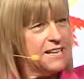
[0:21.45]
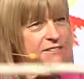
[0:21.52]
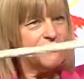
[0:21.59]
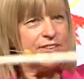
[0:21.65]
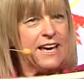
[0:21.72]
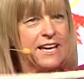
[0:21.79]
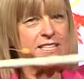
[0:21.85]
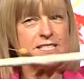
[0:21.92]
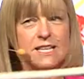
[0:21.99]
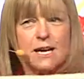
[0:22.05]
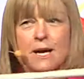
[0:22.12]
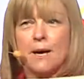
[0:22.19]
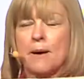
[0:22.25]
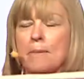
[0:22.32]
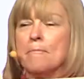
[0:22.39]
in fact,
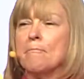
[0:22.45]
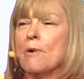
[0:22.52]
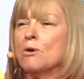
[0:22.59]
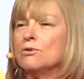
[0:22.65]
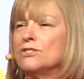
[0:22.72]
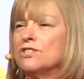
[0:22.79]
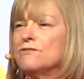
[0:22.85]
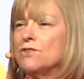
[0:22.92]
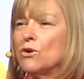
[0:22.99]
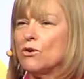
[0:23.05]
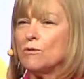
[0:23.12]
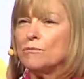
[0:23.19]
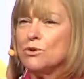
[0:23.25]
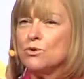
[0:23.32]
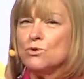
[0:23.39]
most of your
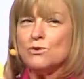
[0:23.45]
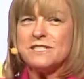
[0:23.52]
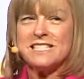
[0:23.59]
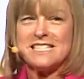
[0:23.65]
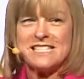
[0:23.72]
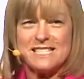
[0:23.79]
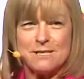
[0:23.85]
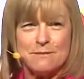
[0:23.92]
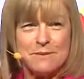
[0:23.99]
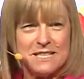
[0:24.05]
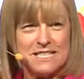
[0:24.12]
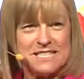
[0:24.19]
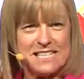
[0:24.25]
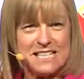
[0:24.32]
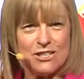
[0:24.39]
immune system
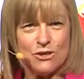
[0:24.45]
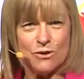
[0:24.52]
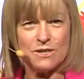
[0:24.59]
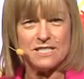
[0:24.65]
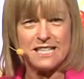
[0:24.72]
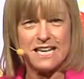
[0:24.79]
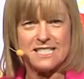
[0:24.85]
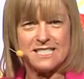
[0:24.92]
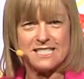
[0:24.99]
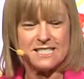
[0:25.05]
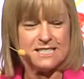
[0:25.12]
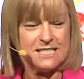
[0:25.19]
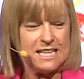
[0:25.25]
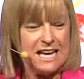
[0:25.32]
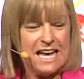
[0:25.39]
is in your
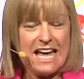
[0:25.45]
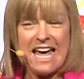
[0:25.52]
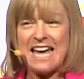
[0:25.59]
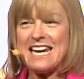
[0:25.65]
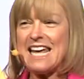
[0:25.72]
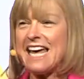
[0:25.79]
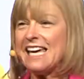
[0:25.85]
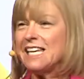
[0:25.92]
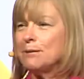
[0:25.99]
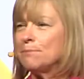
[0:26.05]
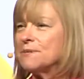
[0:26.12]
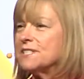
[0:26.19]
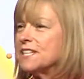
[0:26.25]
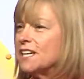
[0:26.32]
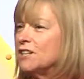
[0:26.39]
intestine, and
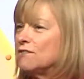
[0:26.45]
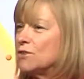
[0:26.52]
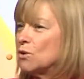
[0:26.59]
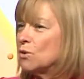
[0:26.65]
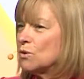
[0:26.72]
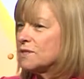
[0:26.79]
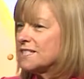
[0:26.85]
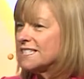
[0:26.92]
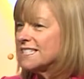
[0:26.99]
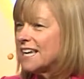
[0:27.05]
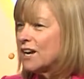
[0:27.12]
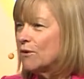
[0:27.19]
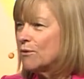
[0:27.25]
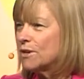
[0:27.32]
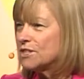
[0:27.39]
80% of your
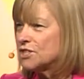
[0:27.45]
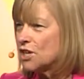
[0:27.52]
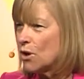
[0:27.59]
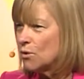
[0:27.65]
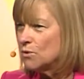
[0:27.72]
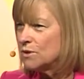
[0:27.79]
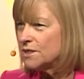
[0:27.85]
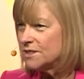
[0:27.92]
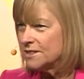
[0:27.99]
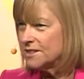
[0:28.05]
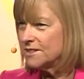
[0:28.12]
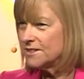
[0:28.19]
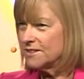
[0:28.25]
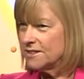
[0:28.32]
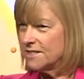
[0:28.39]
serotonin.
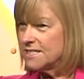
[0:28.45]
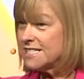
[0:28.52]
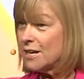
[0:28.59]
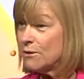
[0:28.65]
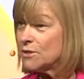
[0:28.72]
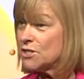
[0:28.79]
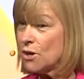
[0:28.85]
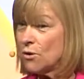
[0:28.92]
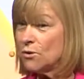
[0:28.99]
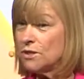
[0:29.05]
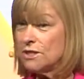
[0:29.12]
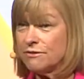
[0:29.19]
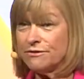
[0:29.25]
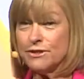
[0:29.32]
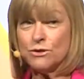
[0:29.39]
Serotonin,
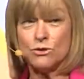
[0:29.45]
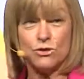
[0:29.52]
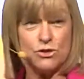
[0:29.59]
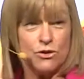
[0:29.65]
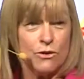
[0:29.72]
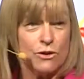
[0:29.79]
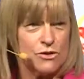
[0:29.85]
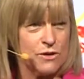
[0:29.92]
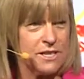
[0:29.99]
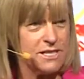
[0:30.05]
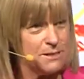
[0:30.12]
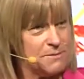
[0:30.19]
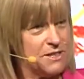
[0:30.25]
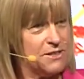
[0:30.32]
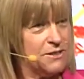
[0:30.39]
the feel-good
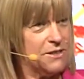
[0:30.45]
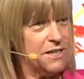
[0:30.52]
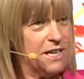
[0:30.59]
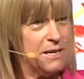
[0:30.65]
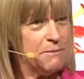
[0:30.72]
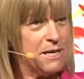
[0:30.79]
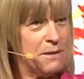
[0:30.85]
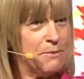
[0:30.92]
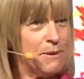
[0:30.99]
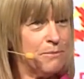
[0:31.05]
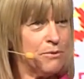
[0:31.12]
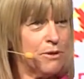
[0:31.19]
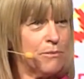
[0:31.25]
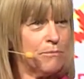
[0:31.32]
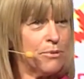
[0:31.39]
neurotransmitter, many
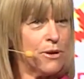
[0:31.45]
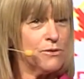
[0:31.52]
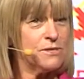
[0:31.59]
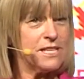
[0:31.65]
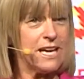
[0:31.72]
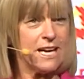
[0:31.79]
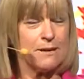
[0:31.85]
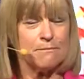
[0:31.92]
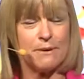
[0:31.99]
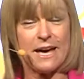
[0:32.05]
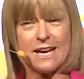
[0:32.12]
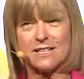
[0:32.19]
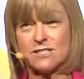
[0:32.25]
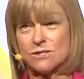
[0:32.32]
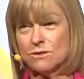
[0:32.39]
people on Prozac and
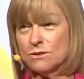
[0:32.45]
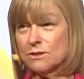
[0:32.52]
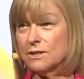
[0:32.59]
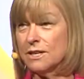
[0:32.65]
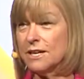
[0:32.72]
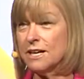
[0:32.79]
Paxil,